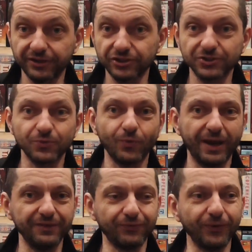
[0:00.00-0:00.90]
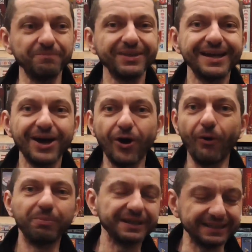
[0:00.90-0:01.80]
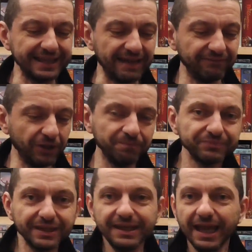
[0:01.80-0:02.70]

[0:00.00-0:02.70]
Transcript: I just went for opening the envelope.